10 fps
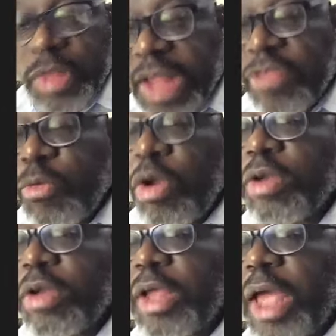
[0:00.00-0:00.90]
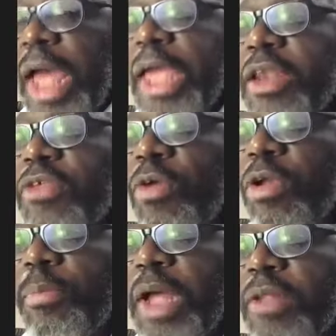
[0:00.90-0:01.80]
So that's what hacking is
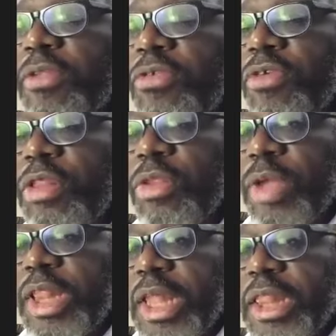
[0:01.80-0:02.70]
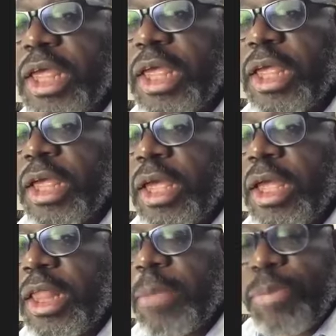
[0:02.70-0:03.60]
all about. It's just the way that
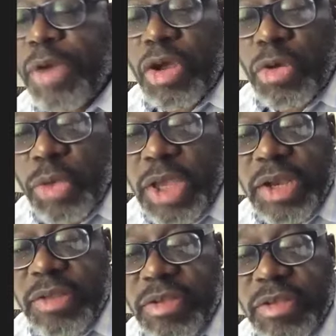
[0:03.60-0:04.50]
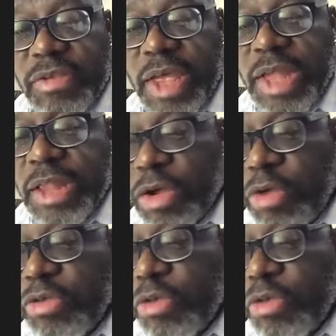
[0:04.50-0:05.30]
they prey on weaknesses, and they